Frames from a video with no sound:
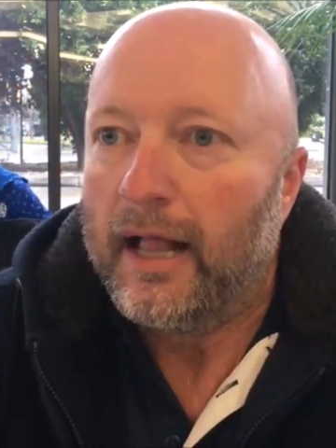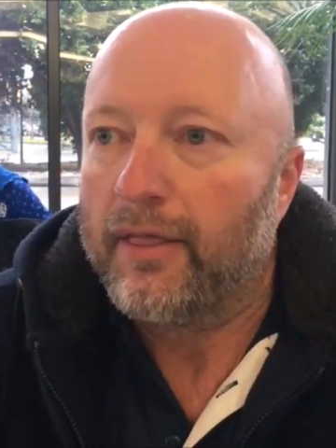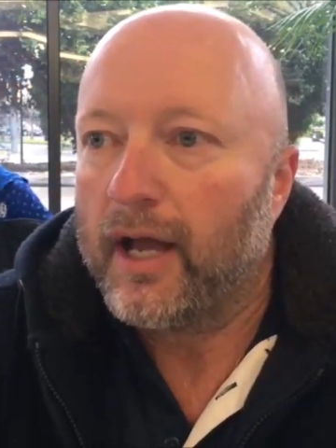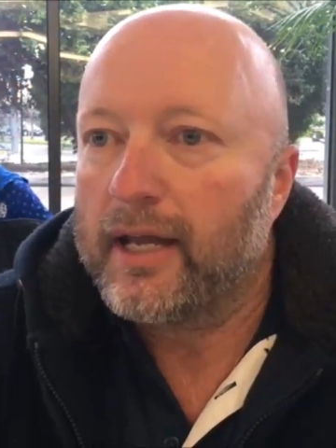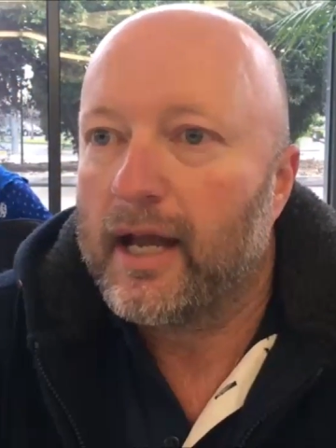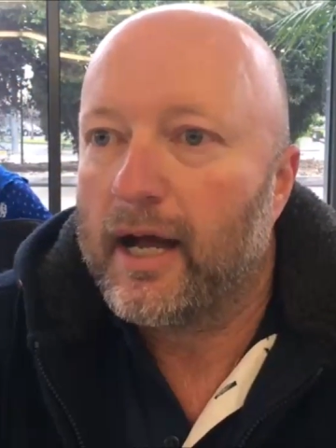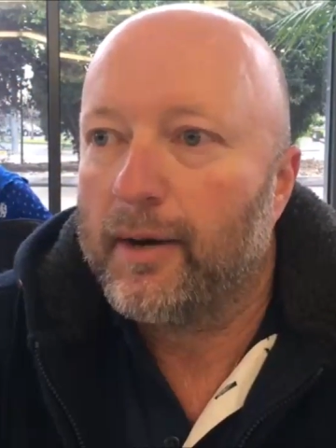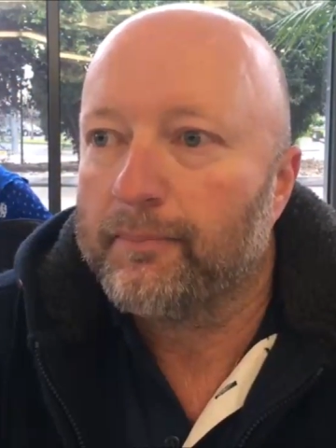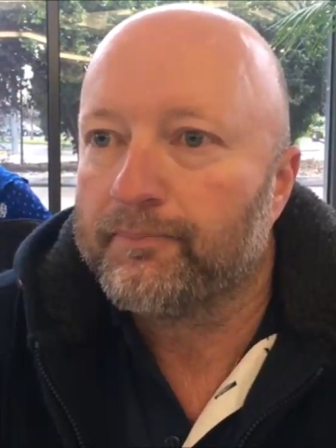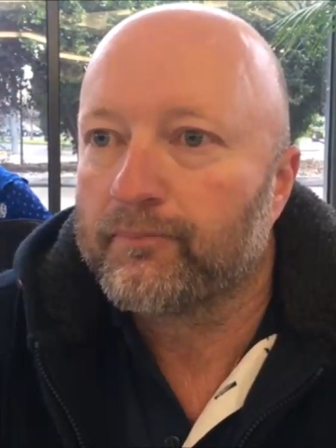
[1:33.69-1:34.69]
they
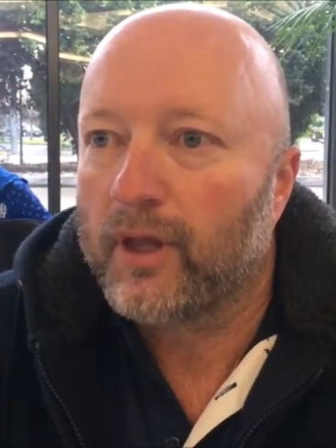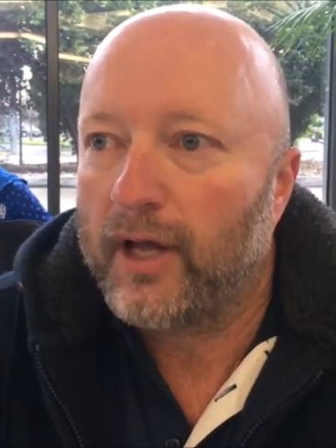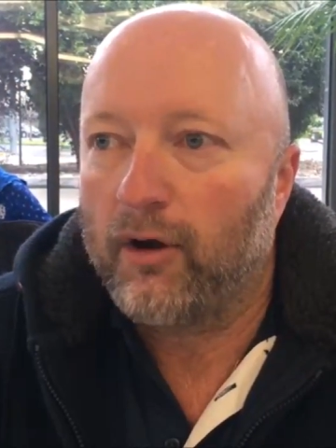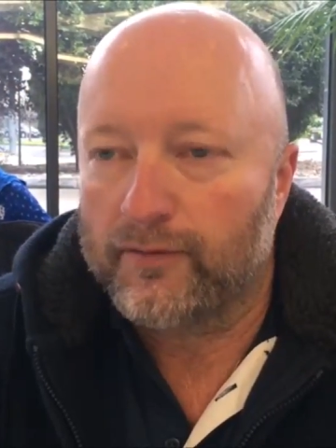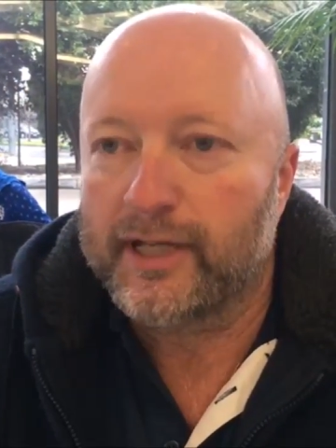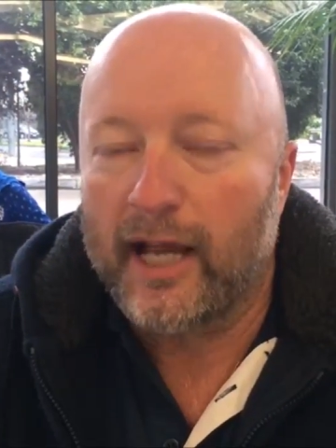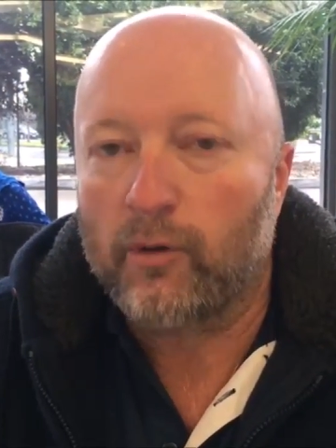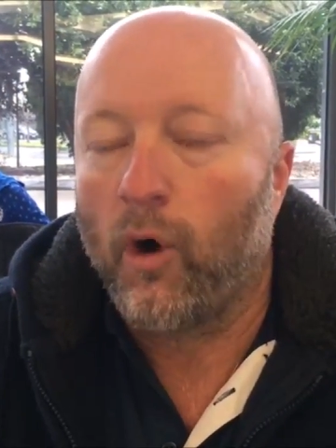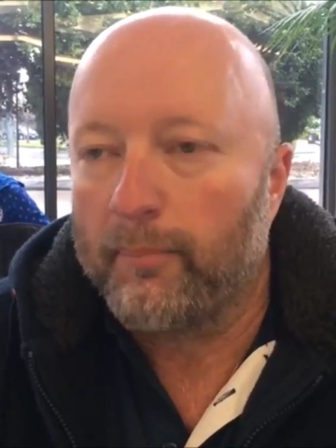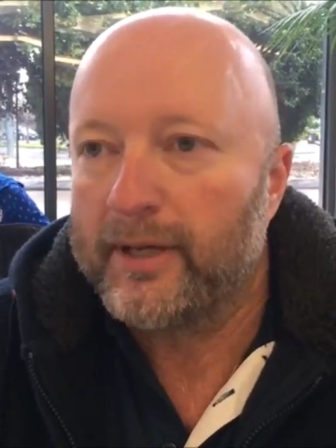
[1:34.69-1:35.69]
obviously get
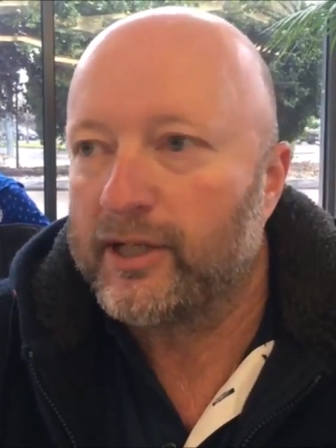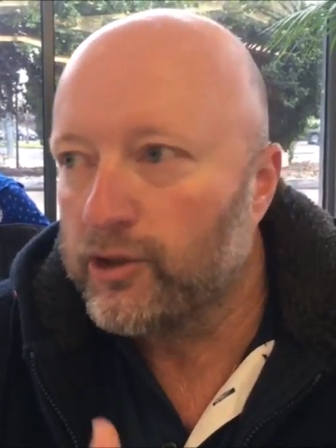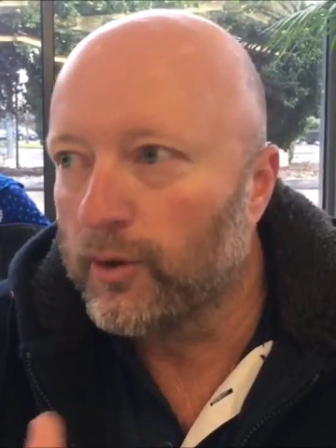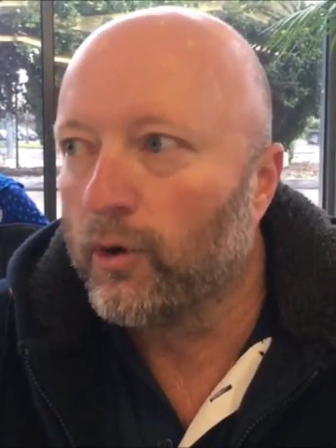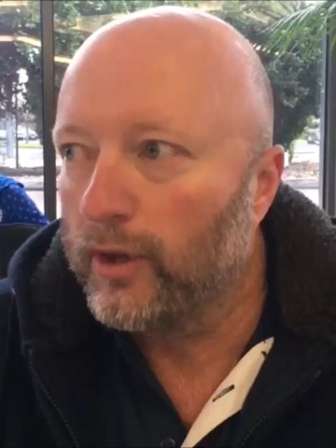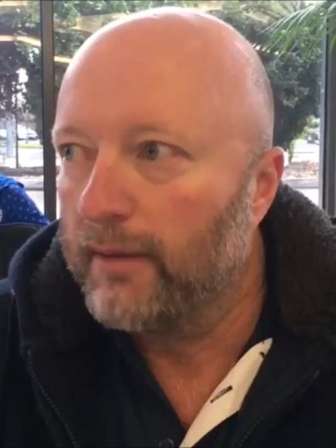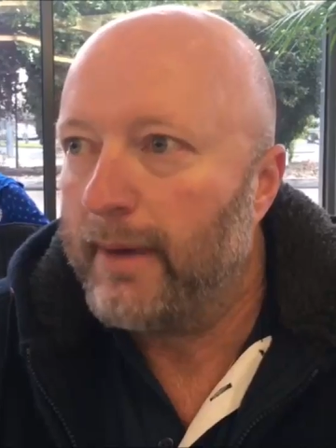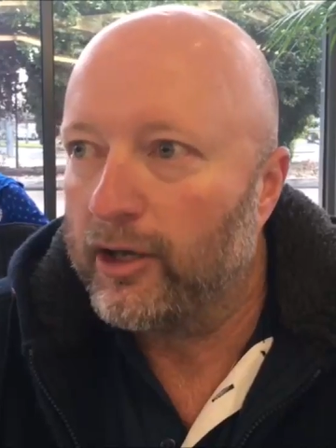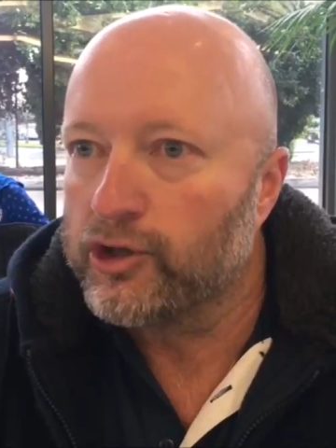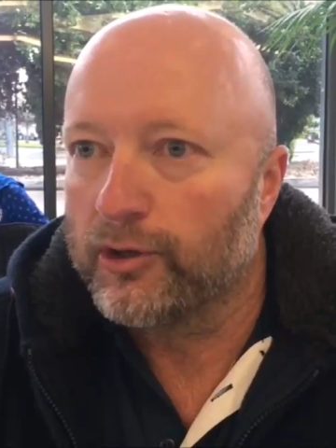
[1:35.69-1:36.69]
quite busy doing all their
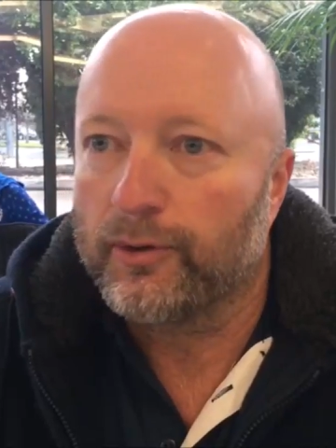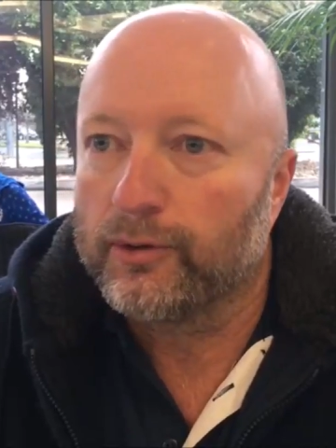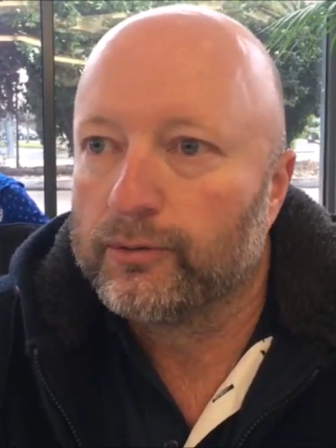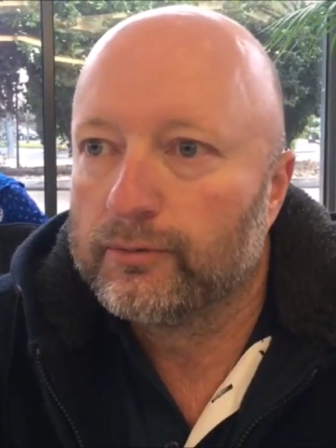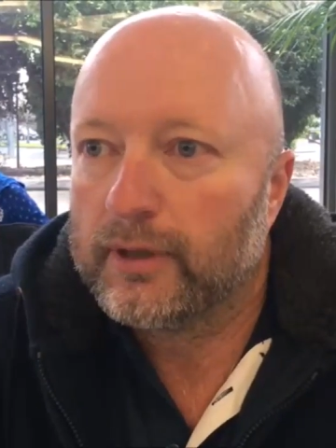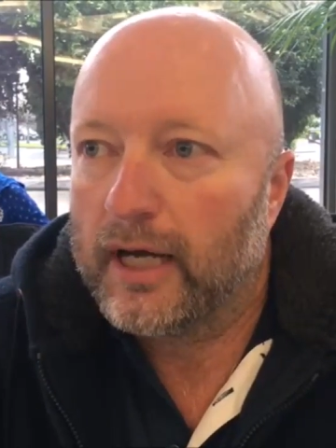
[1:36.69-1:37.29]
managerial